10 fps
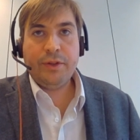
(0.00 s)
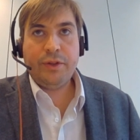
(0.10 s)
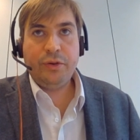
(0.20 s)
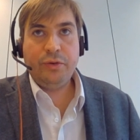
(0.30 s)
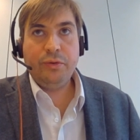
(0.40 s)

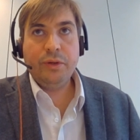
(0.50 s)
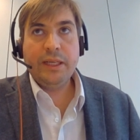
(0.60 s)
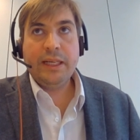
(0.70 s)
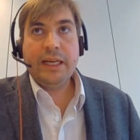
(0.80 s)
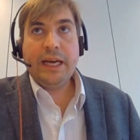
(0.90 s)
to
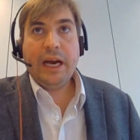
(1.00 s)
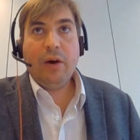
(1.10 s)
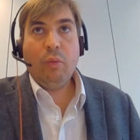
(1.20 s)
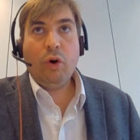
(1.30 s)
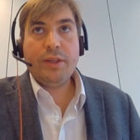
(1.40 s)

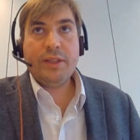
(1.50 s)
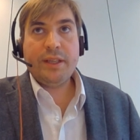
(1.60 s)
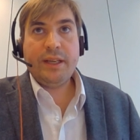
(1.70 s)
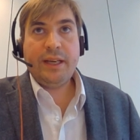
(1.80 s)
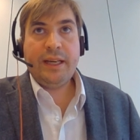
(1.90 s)
what
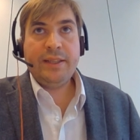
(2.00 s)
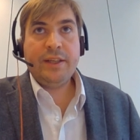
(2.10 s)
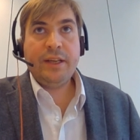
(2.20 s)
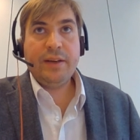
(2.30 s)
is